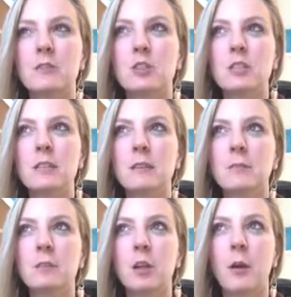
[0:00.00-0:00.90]

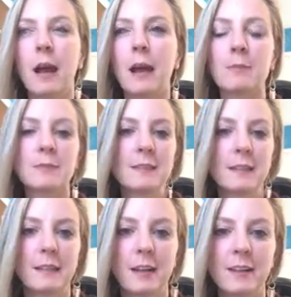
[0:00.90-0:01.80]
she, I'm
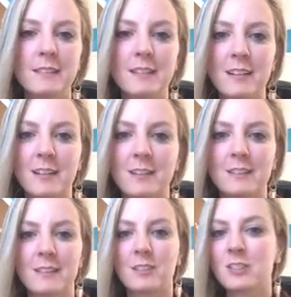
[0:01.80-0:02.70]
sitting there in
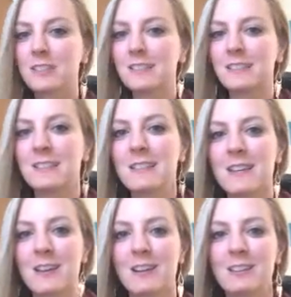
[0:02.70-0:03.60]
tears, and she's in
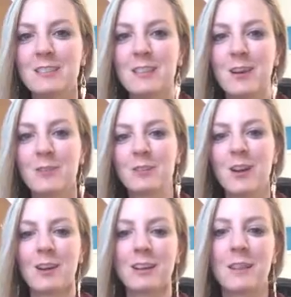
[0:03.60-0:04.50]
tears, and we're
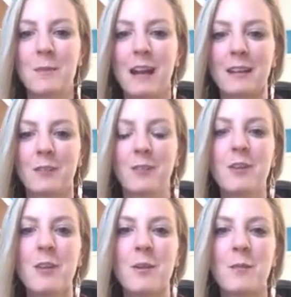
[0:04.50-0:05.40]
talking in the back of the
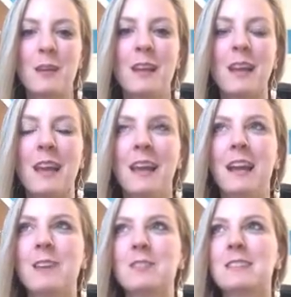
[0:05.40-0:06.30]
room, and
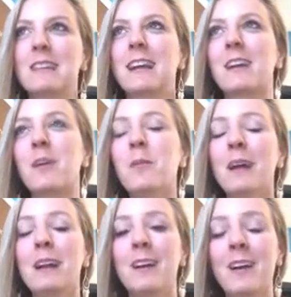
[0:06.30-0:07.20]
I'm just like, oh
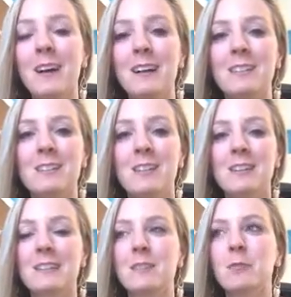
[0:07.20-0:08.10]
my gosh,
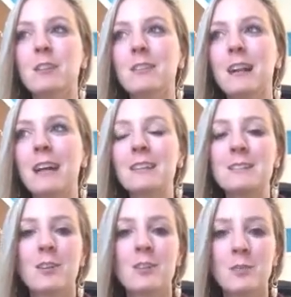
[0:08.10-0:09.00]
I said, well, you got to
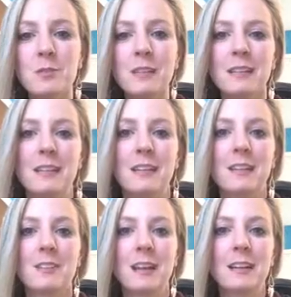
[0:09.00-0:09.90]
start doing it
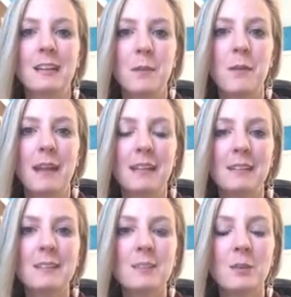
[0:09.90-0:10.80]
again. You got to get back
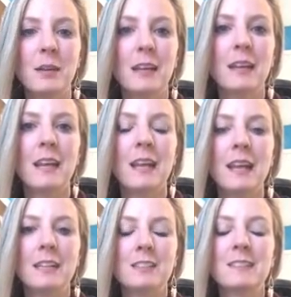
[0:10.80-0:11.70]
into it.
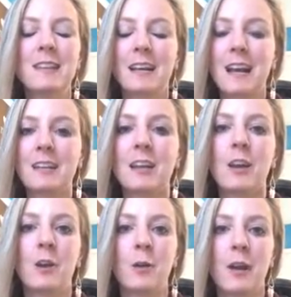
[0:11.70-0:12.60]
And she's like, I
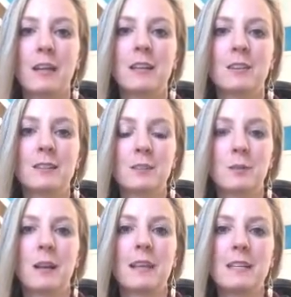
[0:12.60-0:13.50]
know this
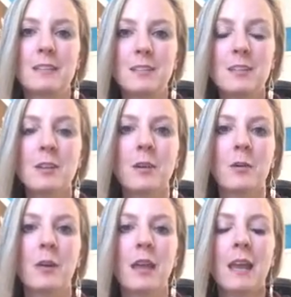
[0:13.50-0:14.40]
is what I need to do.